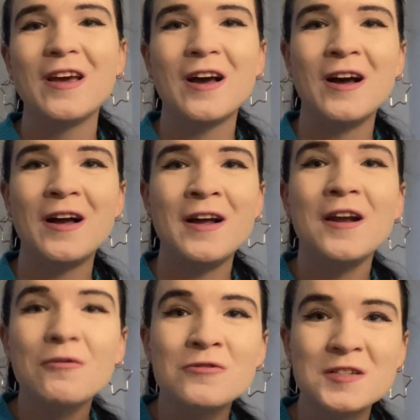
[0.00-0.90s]
And
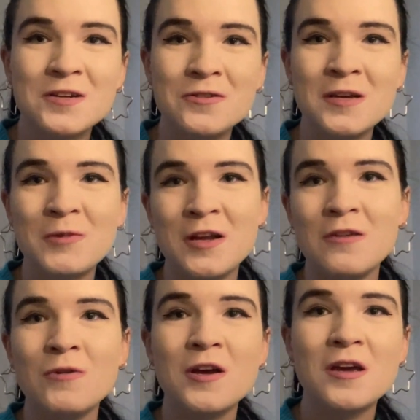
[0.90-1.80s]
I will sell them
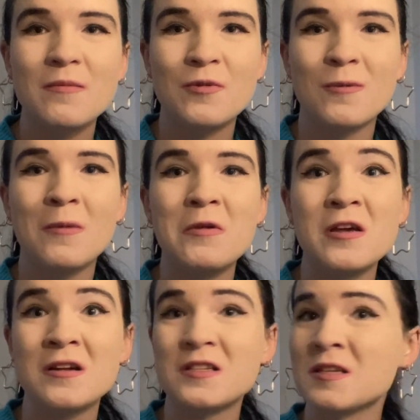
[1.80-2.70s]
anyway, probably
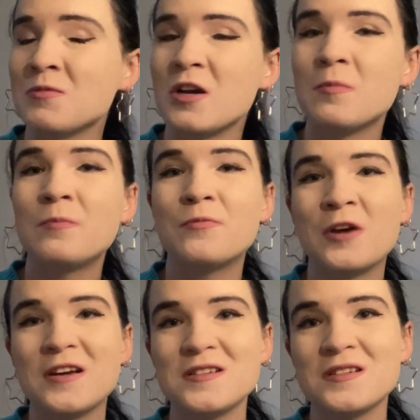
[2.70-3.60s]
in a similar
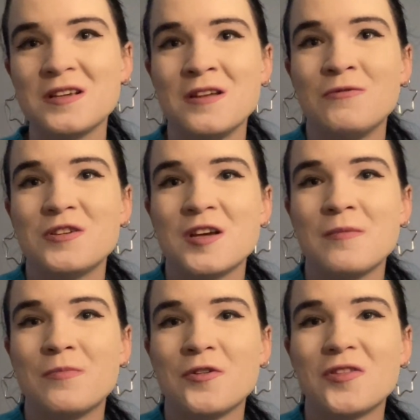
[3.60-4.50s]
price in which I
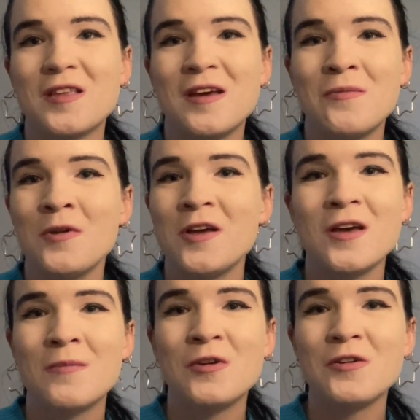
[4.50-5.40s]
bought them,
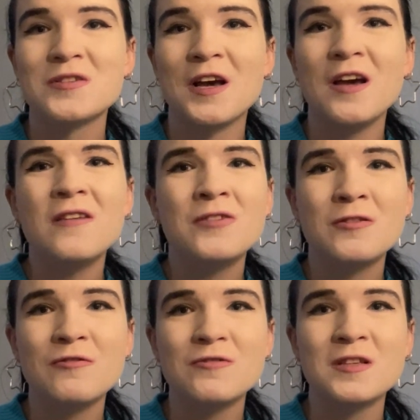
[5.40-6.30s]
because I
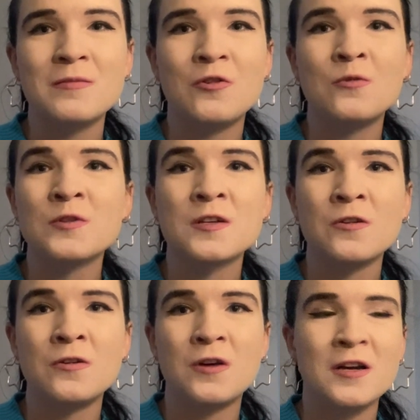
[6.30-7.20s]
haven't used them almost at
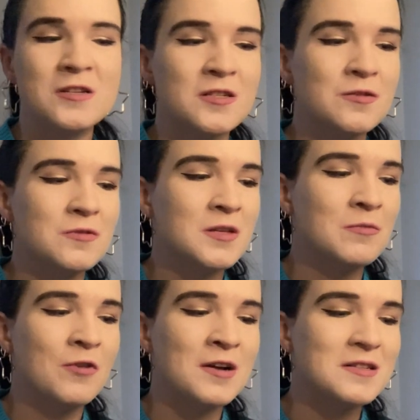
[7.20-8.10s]
all. I just used them
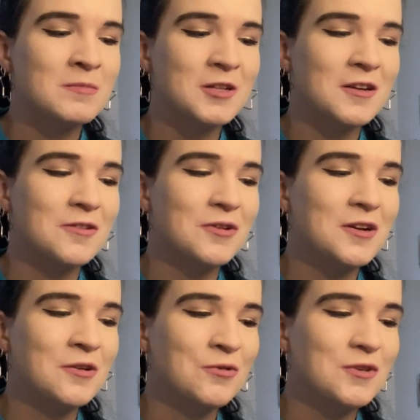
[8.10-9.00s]
once, but I already
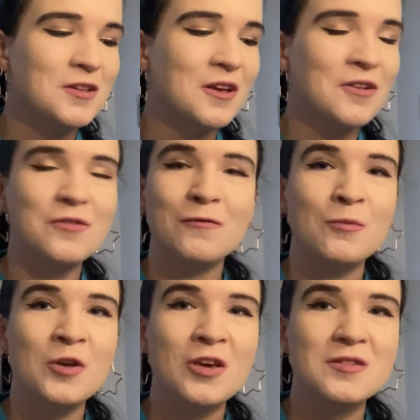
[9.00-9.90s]
know that they are not for
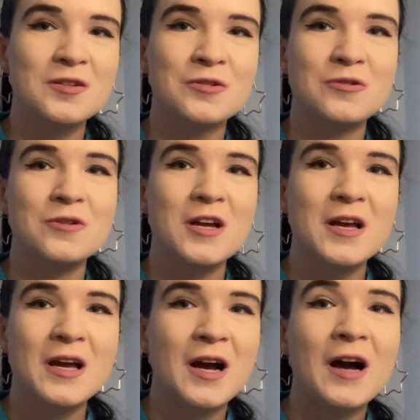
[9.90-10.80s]
me, so
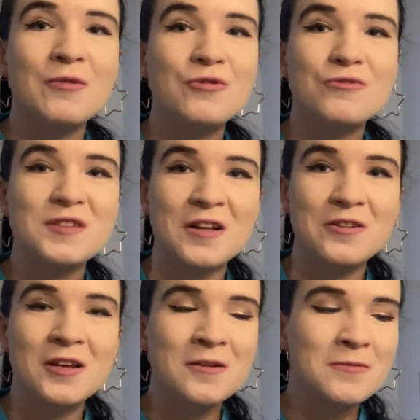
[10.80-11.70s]
I will sell
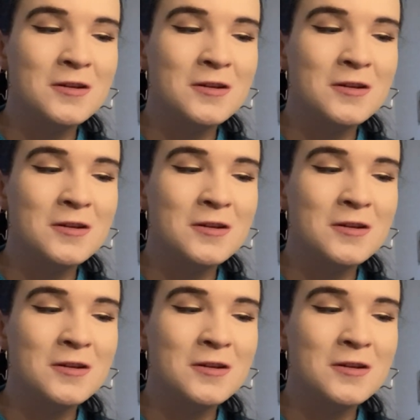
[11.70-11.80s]
them.